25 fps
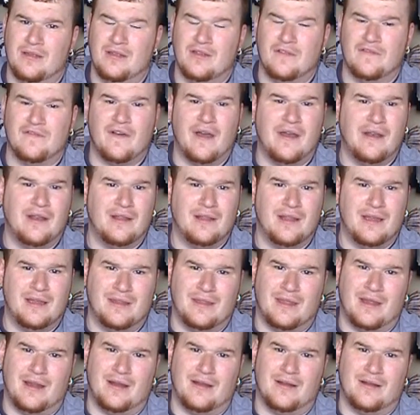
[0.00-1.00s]
You'll find a
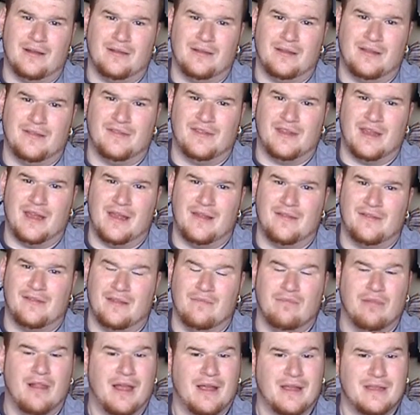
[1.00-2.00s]
link there that says
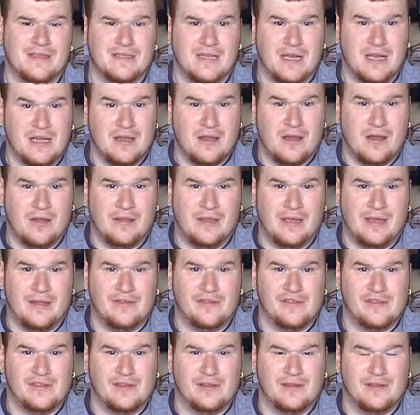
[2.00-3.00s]
the Blackest Night
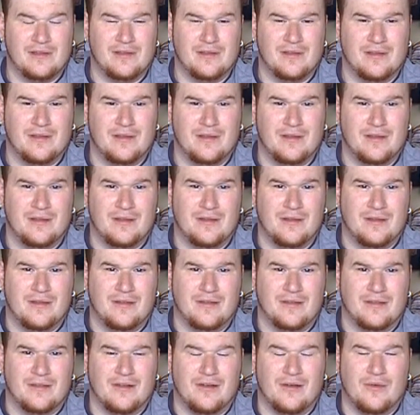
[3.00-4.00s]
Contest.
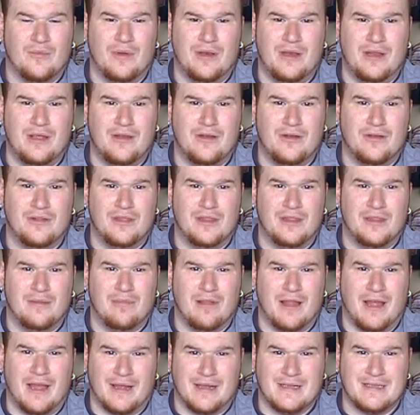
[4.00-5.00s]
So when you go to the
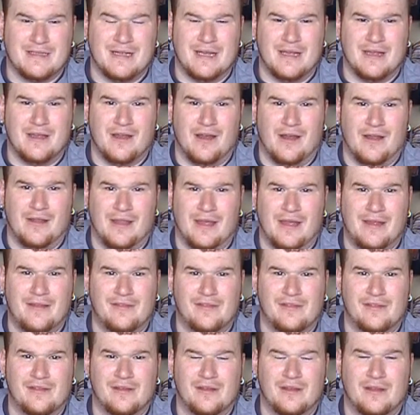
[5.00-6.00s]
Blackest Night
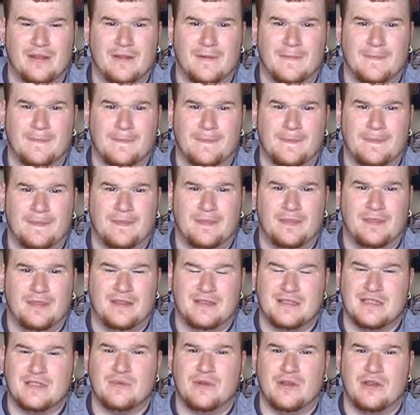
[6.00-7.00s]
Contest,
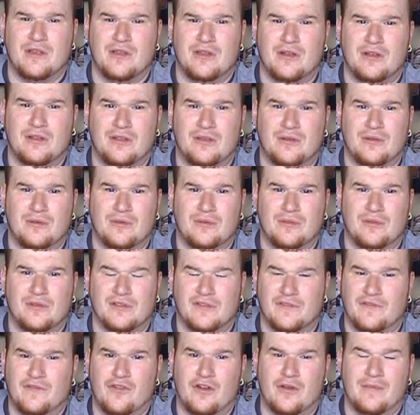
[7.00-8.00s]
this is what you're going to do.
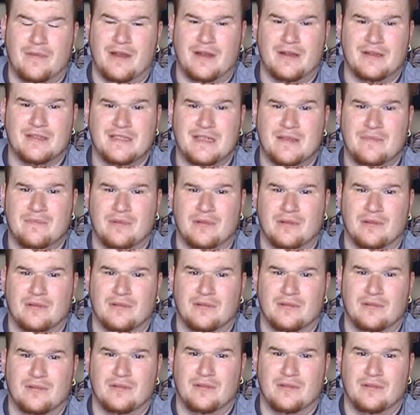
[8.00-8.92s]
There's a form there, it's simple.